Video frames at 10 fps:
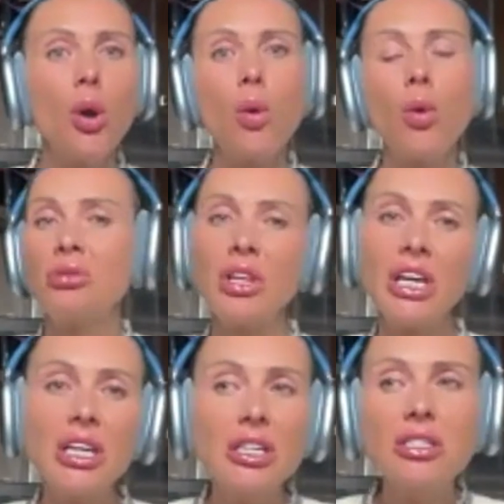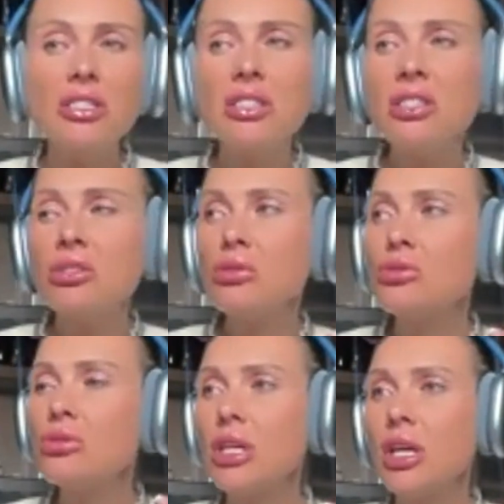or lazy, not
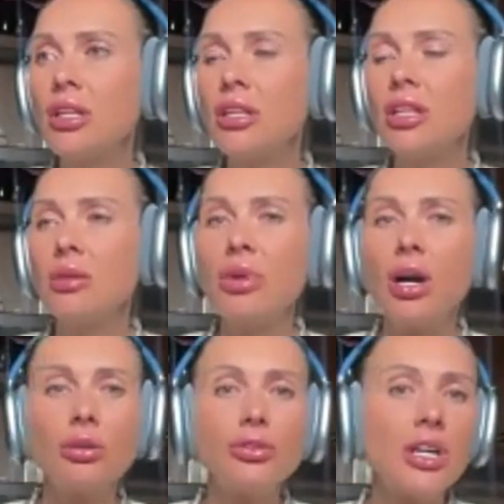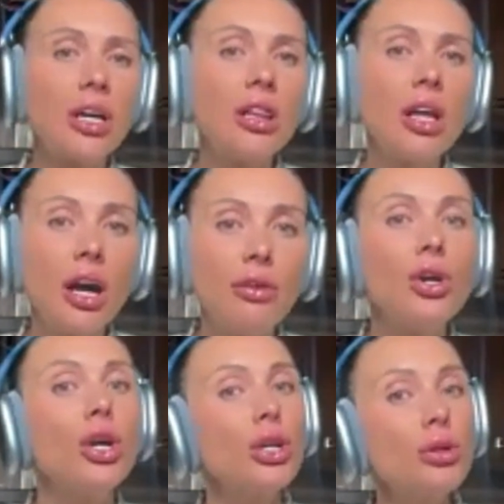doing anything about their life.
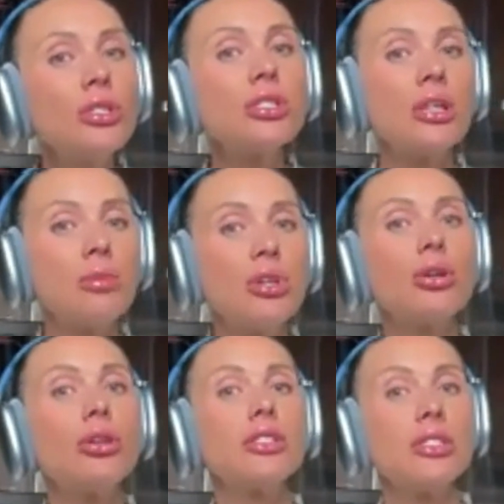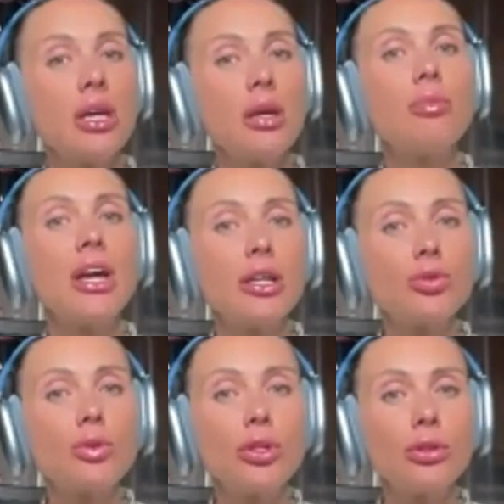You want somebody on the same page
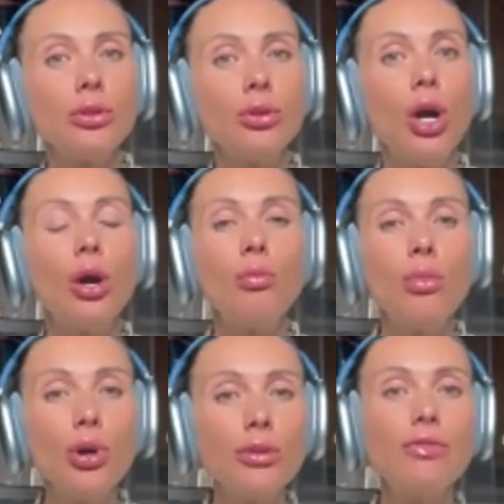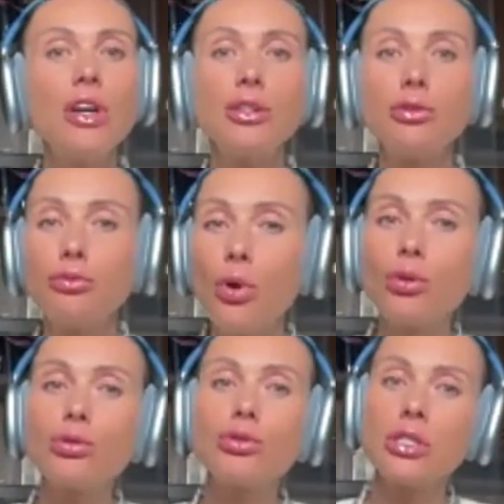with you, motivated,
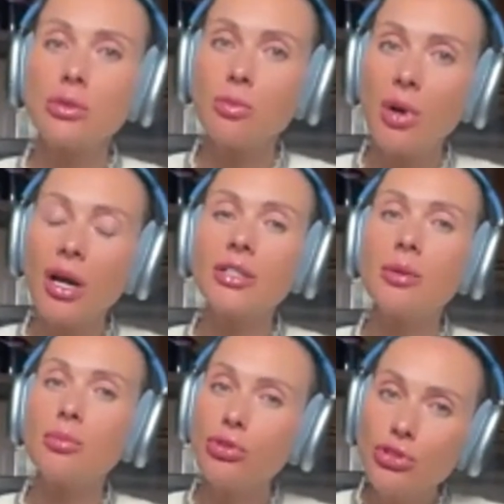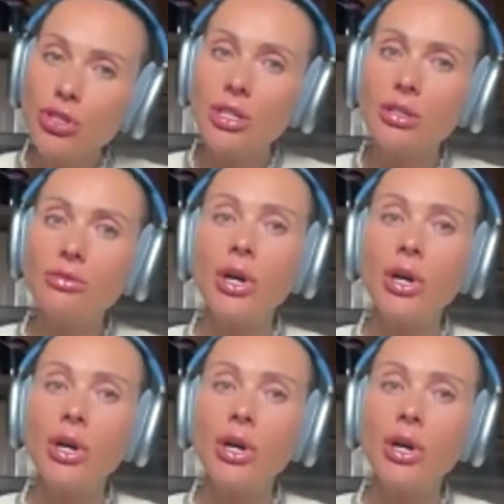focused, inspired, appreciative,